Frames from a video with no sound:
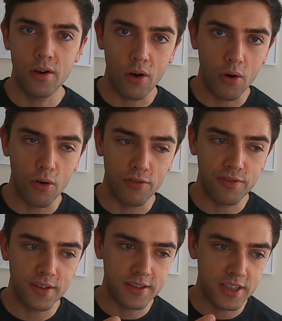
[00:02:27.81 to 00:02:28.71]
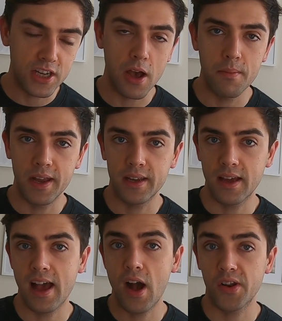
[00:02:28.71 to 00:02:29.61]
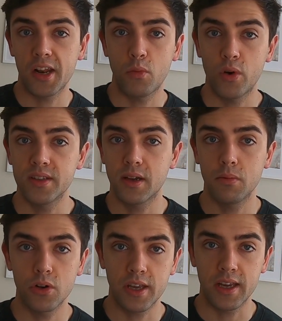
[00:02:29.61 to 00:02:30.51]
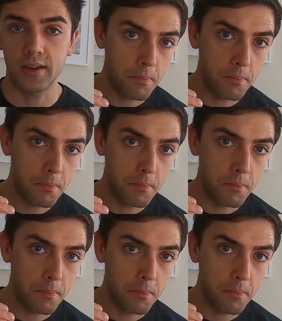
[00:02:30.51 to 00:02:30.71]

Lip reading: of determining how an animal ends up looking.